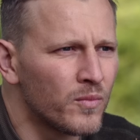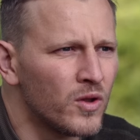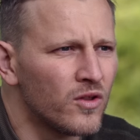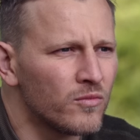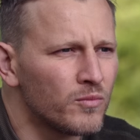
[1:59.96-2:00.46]

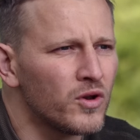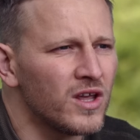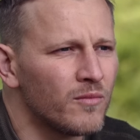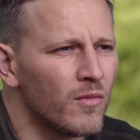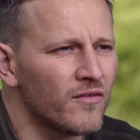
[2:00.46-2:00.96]
put the, put
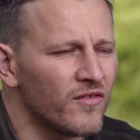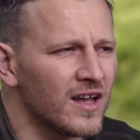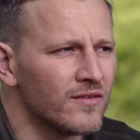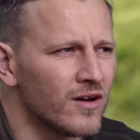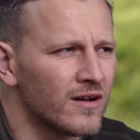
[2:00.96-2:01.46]
it in my
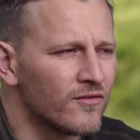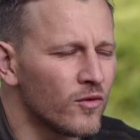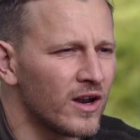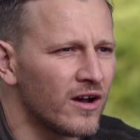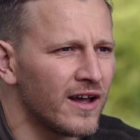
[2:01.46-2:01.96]
favour
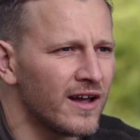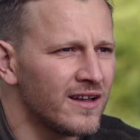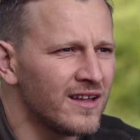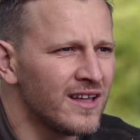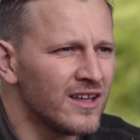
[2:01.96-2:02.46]
for when I,
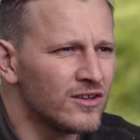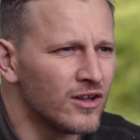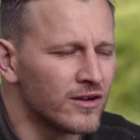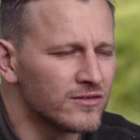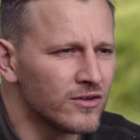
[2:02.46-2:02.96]

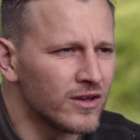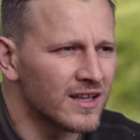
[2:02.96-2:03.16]
you know, do